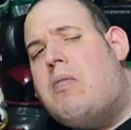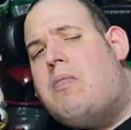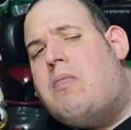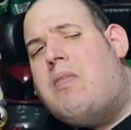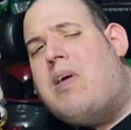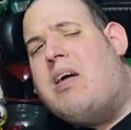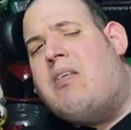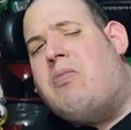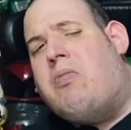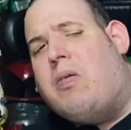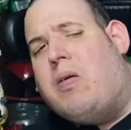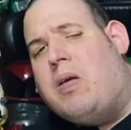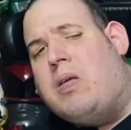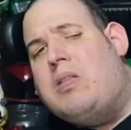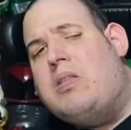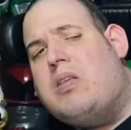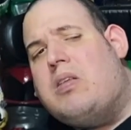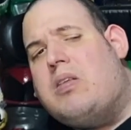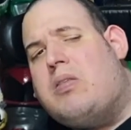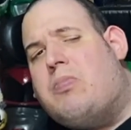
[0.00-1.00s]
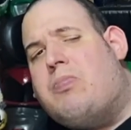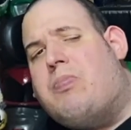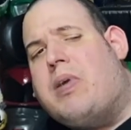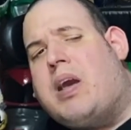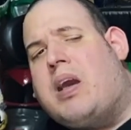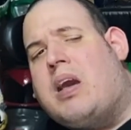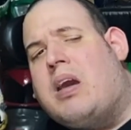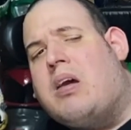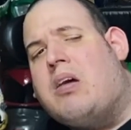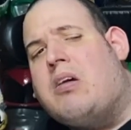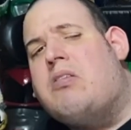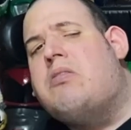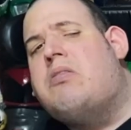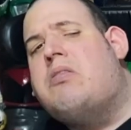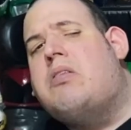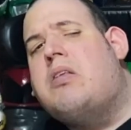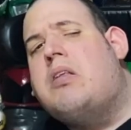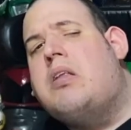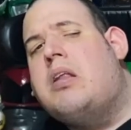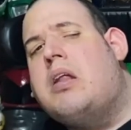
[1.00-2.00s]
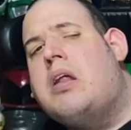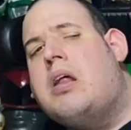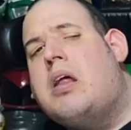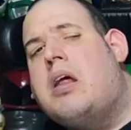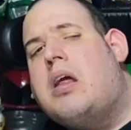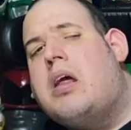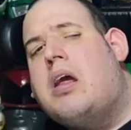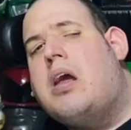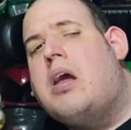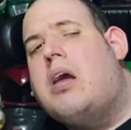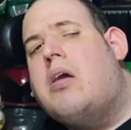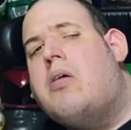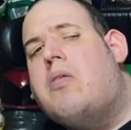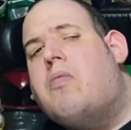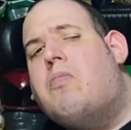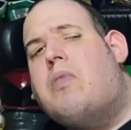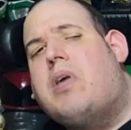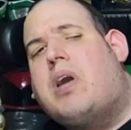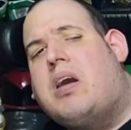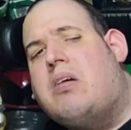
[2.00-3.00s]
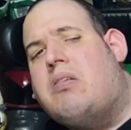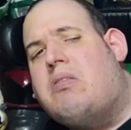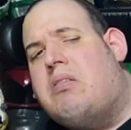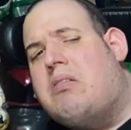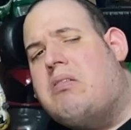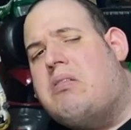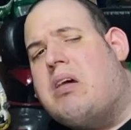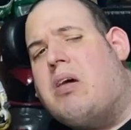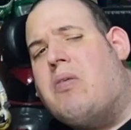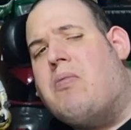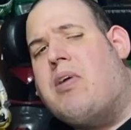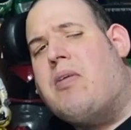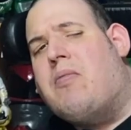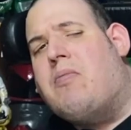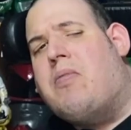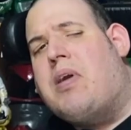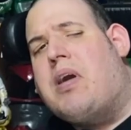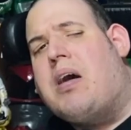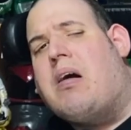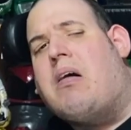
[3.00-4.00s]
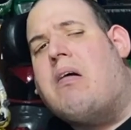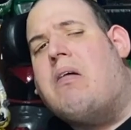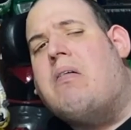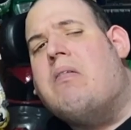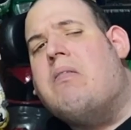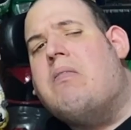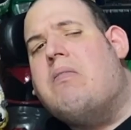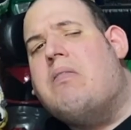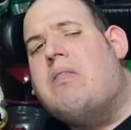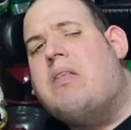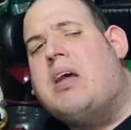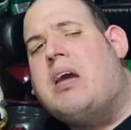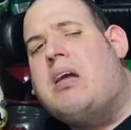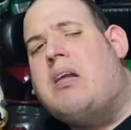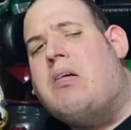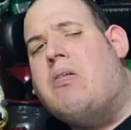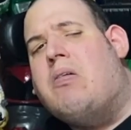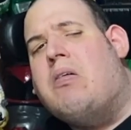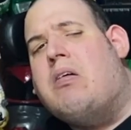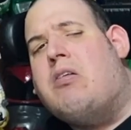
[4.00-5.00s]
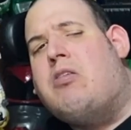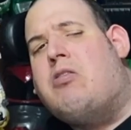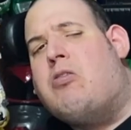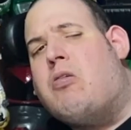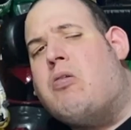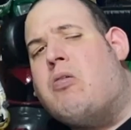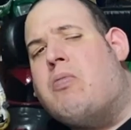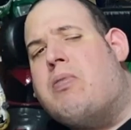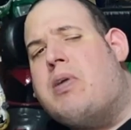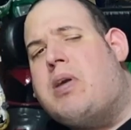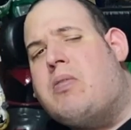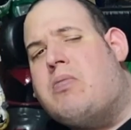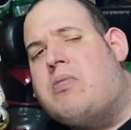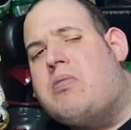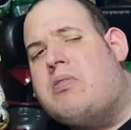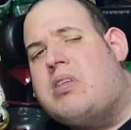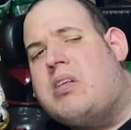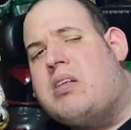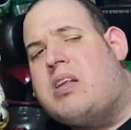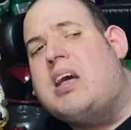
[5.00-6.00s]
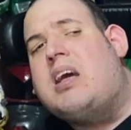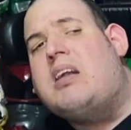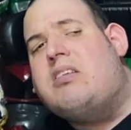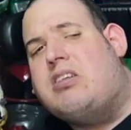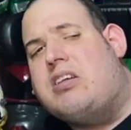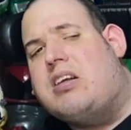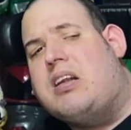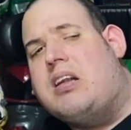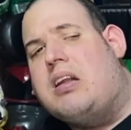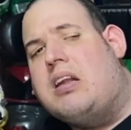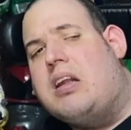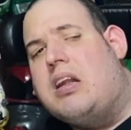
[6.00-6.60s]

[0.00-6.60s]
reference because it's MMPR, they knew it would draw people's attention.